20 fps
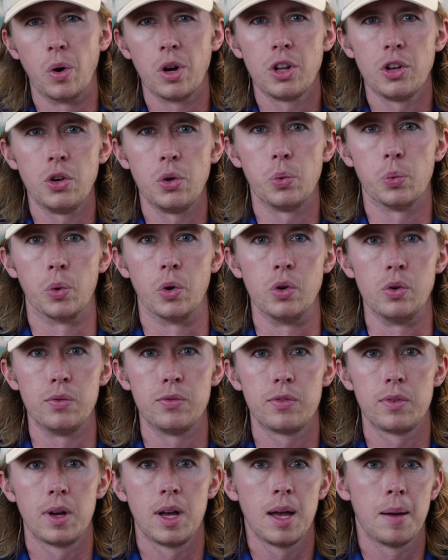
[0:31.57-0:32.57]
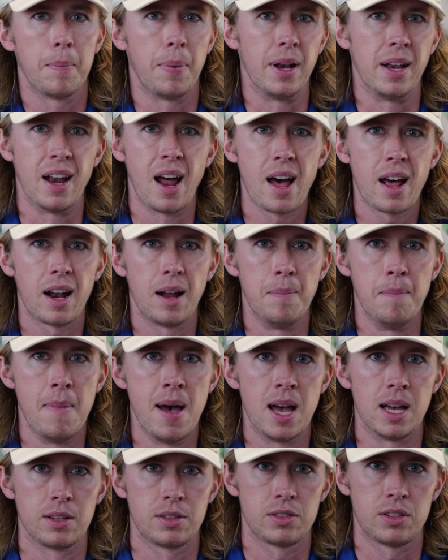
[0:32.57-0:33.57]
want a new roof, but not a
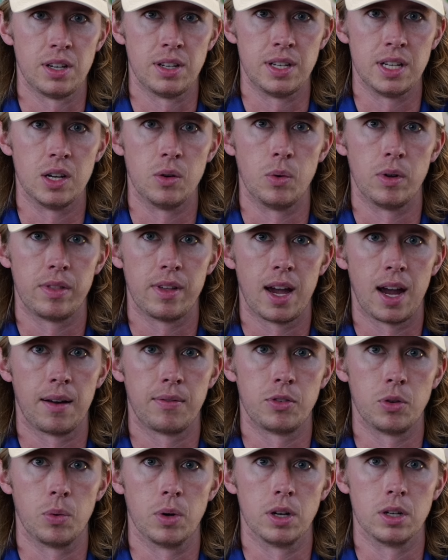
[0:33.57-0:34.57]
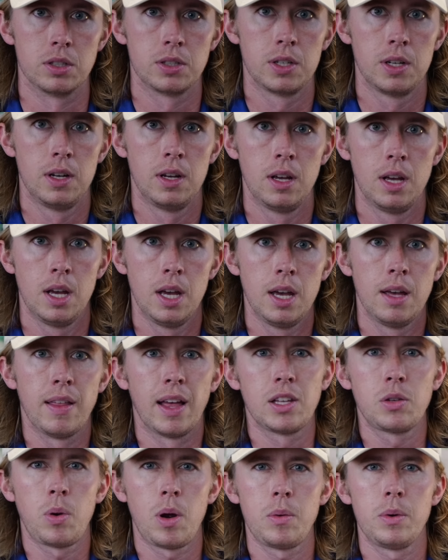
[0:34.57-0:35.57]
mess to deal with afterwards.
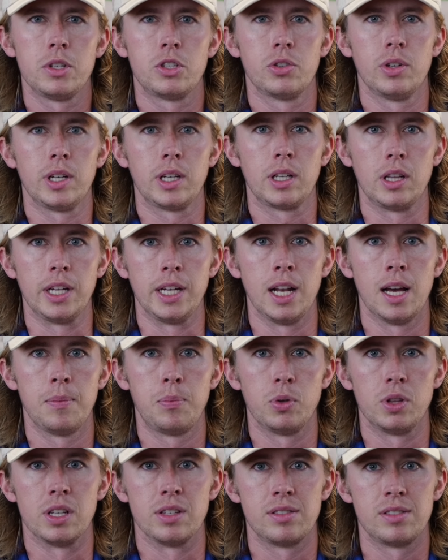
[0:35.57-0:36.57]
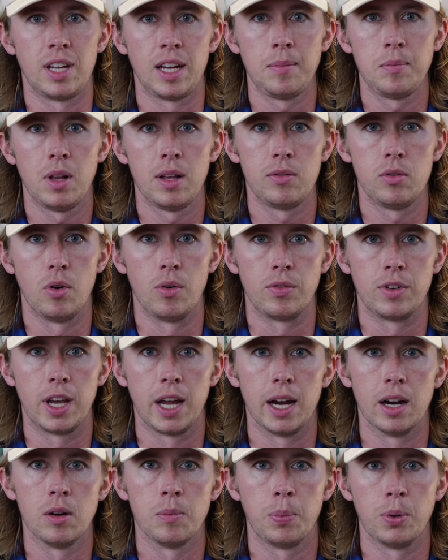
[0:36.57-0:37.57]
That's why we treat cleanup with the same level of
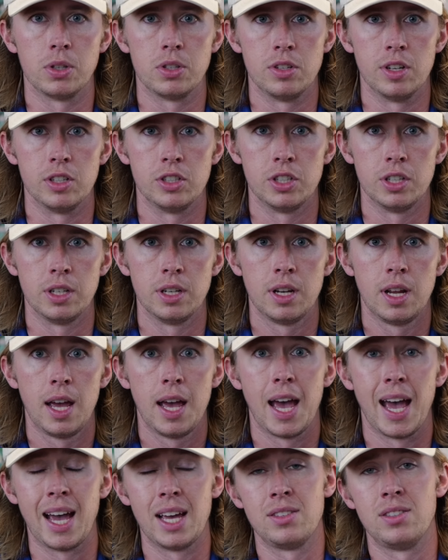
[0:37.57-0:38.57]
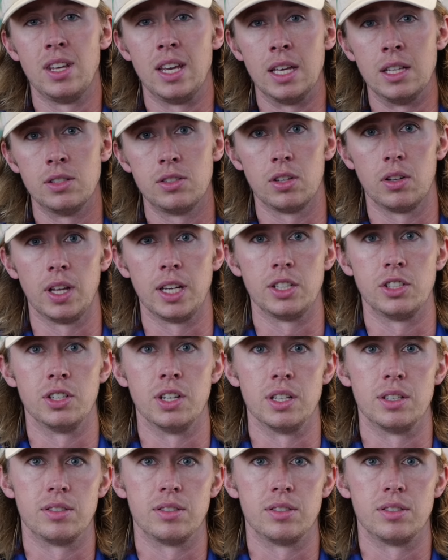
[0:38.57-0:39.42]
care and precision as the installation